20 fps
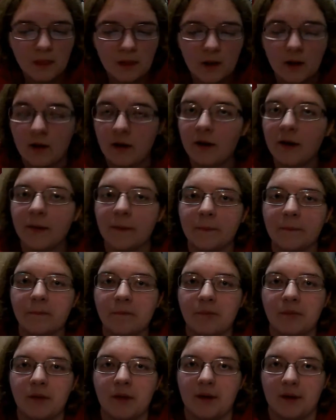Alright,
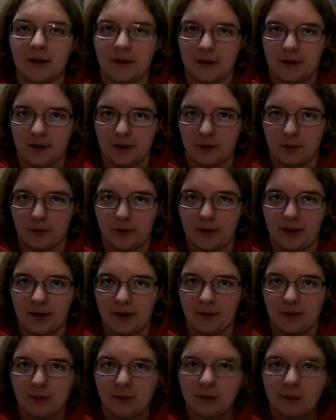here we go.
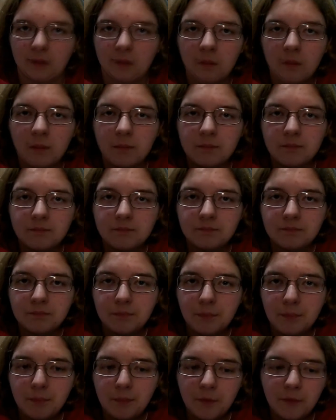
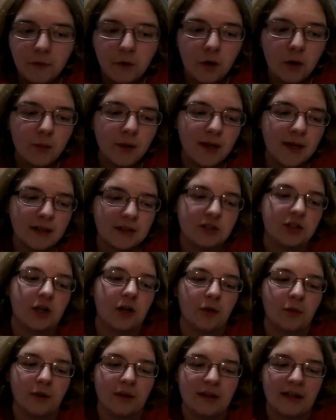Before we get
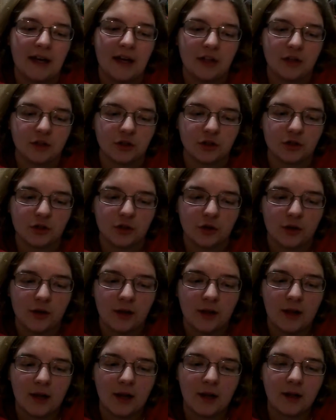started with the actual
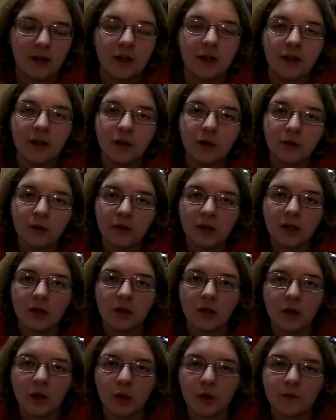storyline, you little
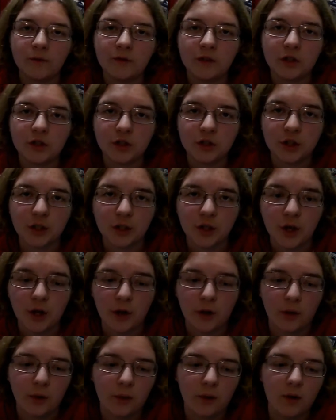loaves should
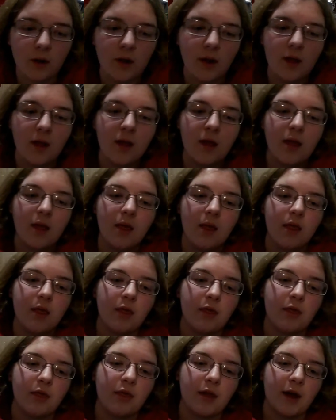know
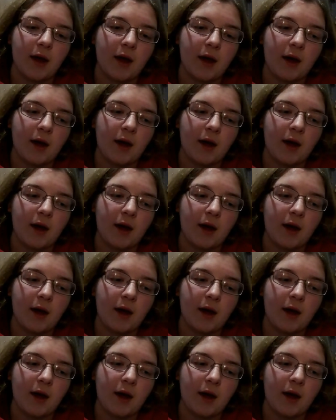that